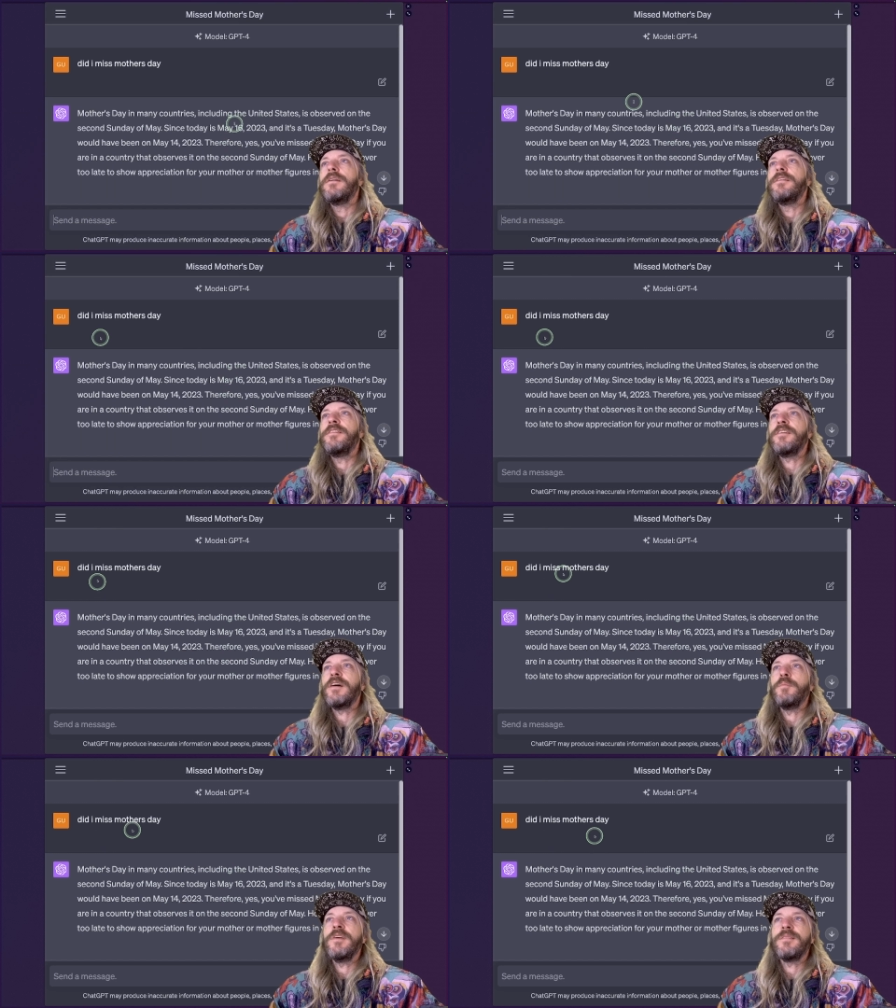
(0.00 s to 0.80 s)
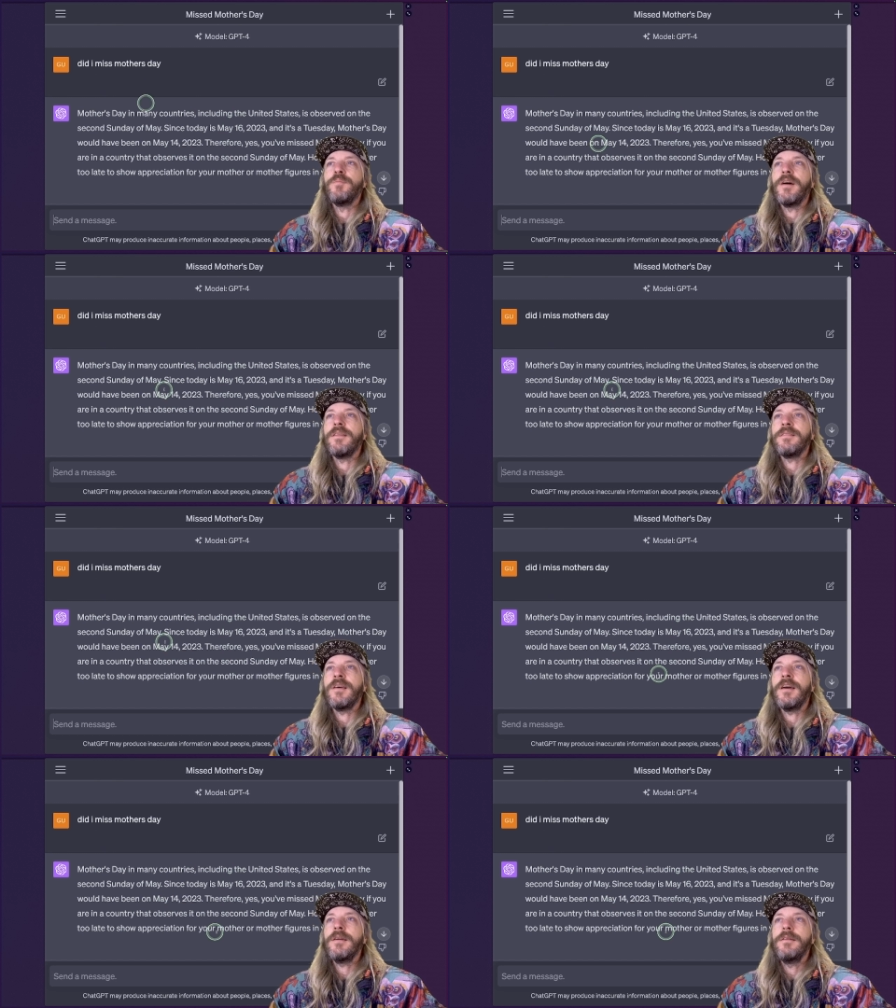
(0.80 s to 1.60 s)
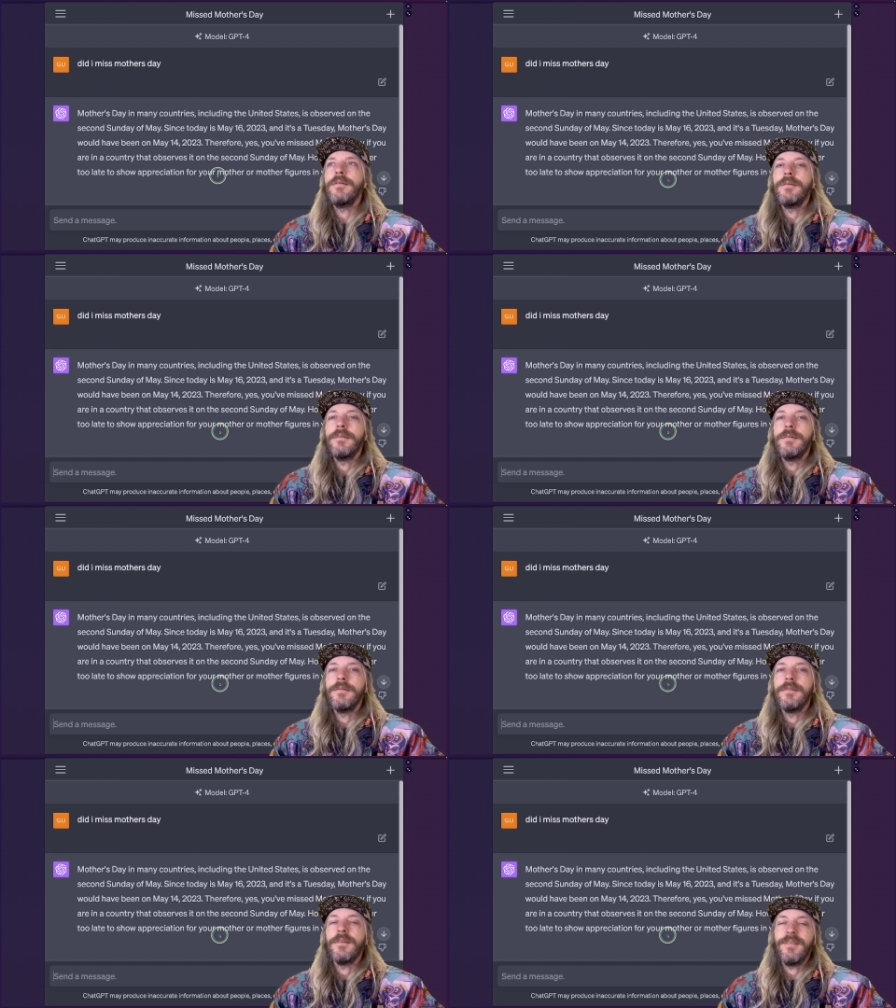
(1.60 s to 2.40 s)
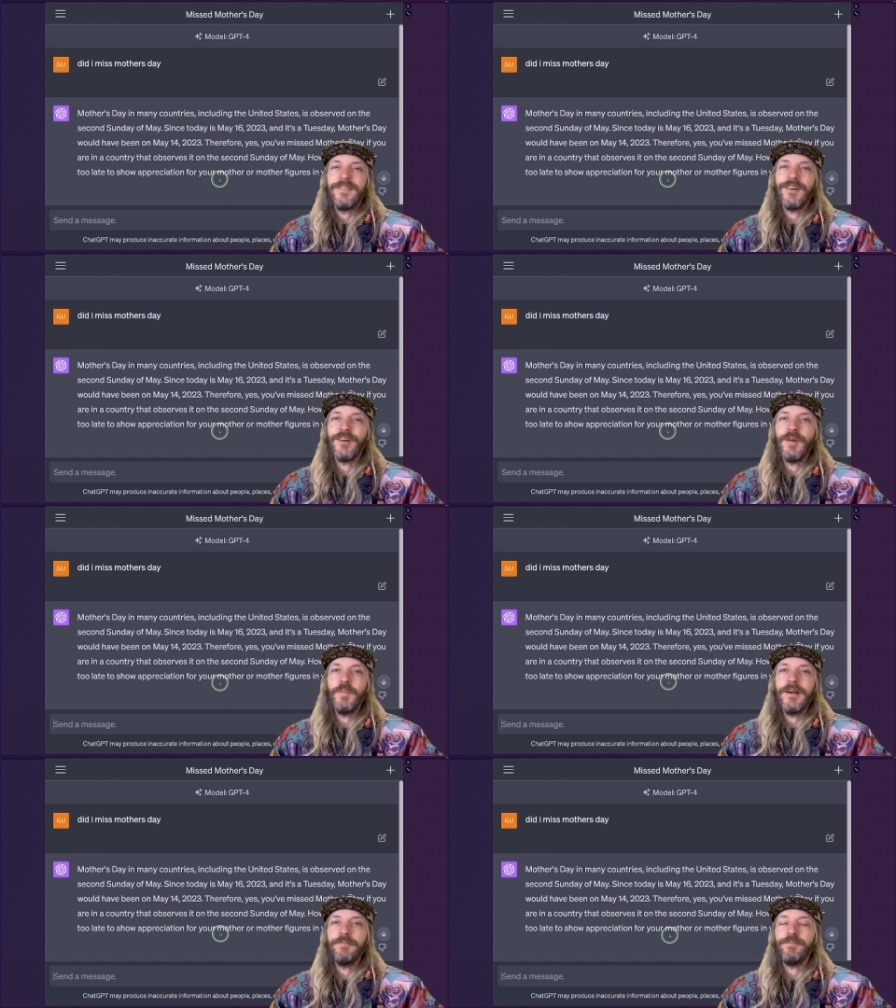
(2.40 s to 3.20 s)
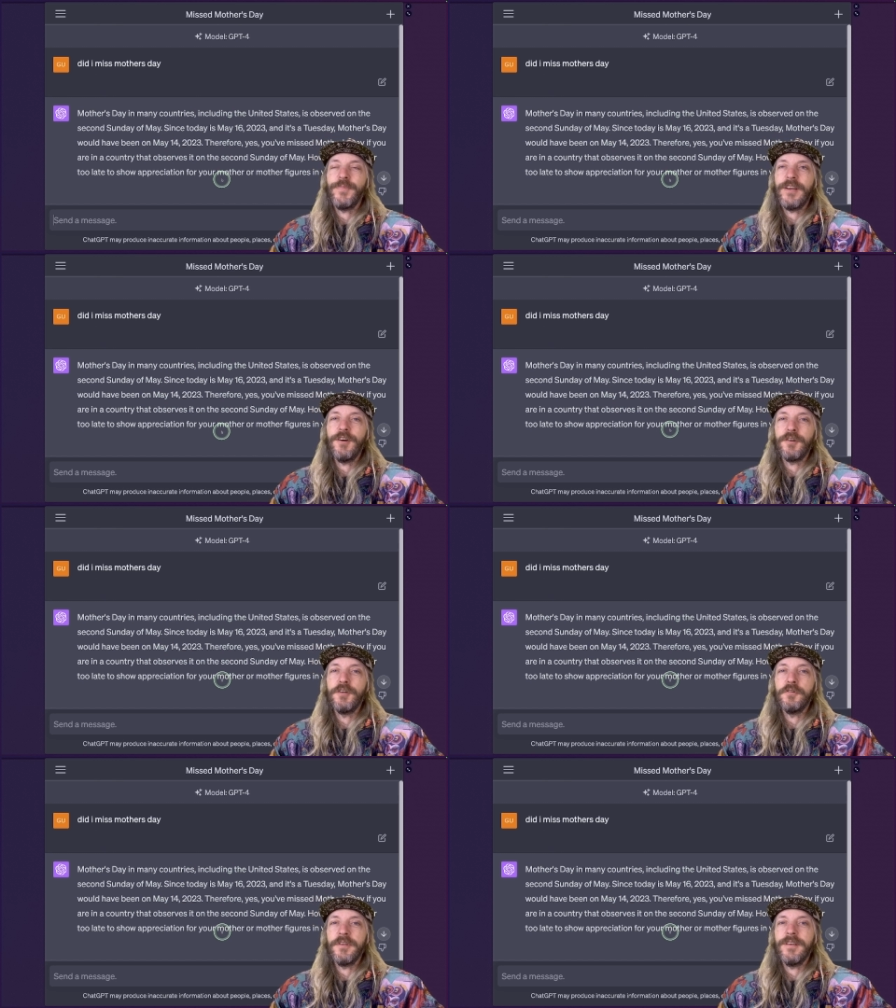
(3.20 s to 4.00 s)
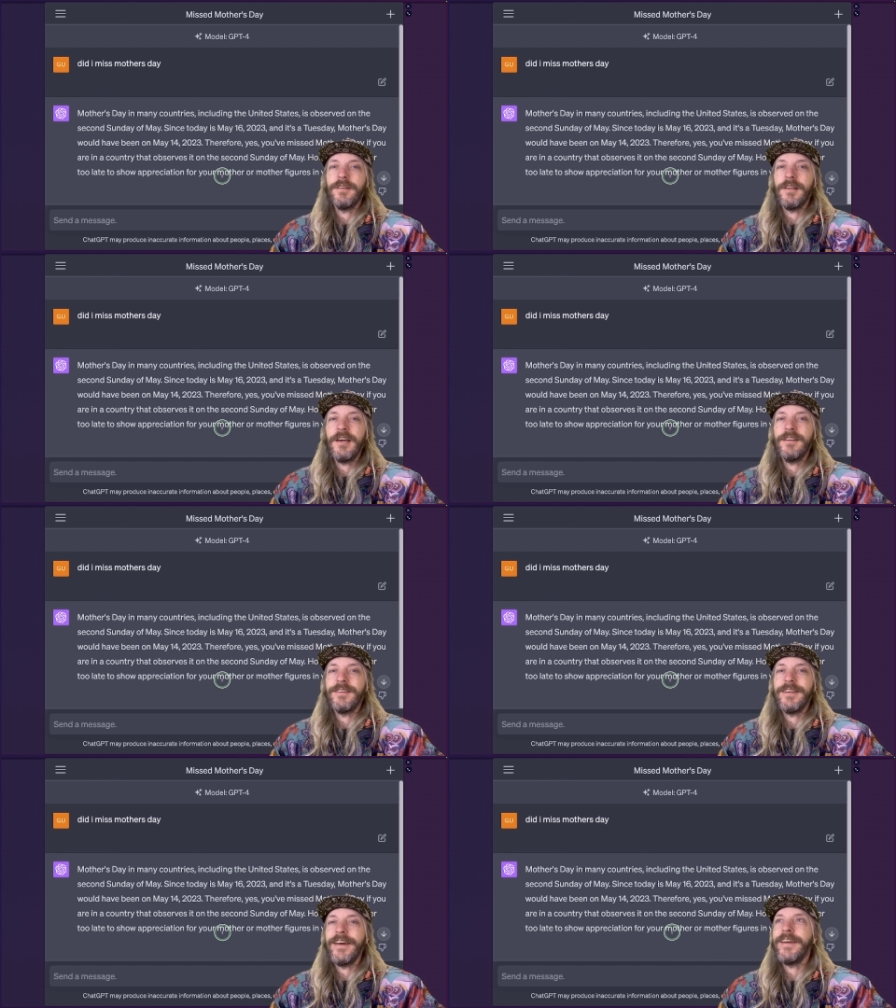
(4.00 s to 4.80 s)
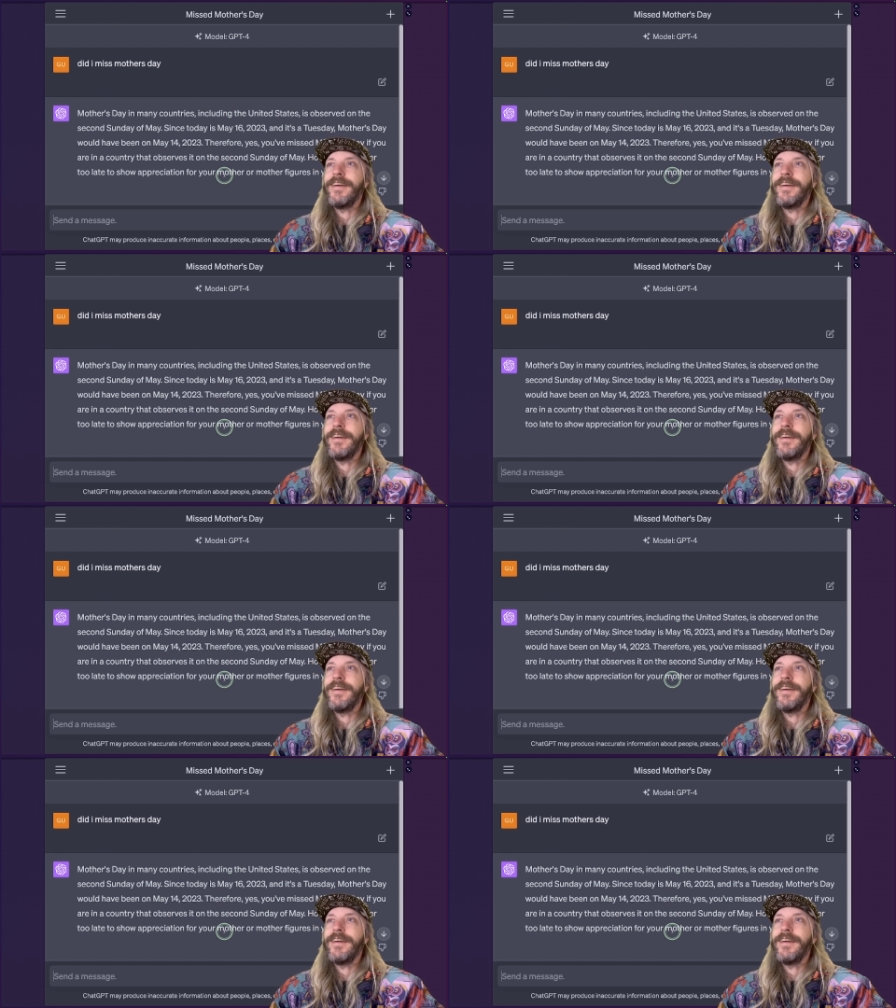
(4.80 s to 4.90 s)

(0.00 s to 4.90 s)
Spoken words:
Did I miss Mother's Day? Sorry, Mum. I'll call you later today.